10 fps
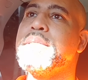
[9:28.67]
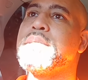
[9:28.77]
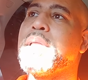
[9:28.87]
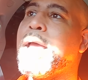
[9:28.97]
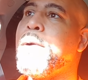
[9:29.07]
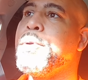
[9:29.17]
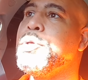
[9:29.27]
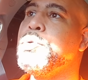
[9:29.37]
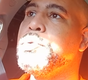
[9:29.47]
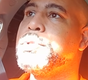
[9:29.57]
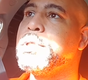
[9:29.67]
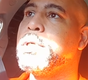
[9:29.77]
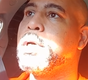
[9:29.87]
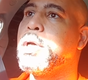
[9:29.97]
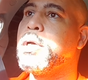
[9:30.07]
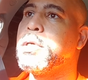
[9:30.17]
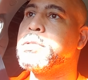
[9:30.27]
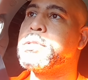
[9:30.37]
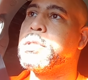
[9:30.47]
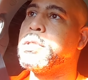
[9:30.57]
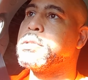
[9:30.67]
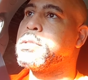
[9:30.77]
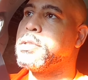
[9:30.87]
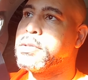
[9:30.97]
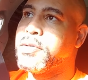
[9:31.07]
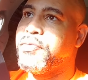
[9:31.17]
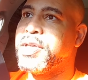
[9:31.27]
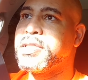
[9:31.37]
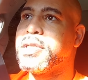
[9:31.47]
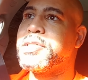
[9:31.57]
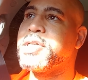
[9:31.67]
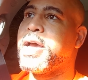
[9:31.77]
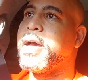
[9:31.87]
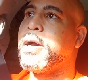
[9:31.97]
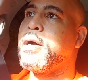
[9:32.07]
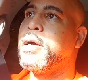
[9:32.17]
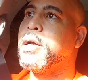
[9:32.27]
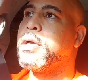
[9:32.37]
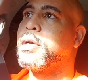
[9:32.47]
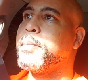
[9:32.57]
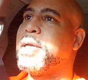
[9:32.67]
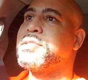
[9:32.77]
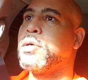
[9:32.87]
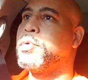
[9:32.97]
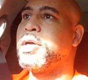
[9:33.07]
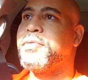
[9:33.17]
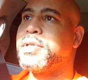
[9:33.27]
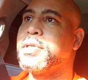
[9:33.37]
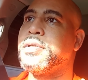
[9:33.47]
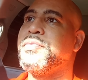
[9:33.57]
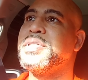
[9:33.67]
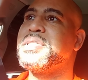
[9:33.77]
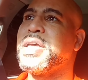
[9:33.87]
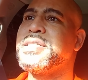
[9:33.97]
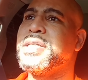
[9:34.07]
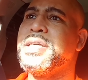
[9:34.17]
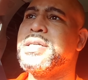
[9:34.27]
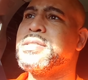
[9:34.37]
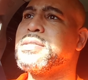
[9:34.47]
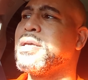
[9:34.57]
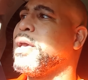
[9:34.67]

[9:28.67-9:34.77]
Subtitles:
is allowing you to visit the child based on whatever the visitation is